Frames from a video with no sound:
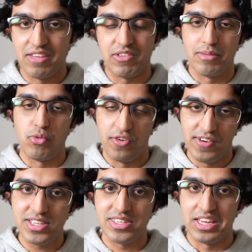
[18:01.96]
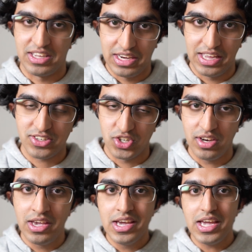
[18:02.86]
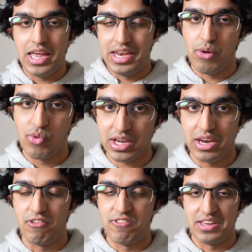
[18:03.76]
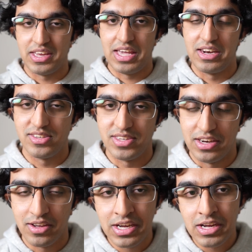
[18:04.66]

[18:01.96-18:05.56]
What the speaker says: giving them more advice and then connection and network and everything like that instead.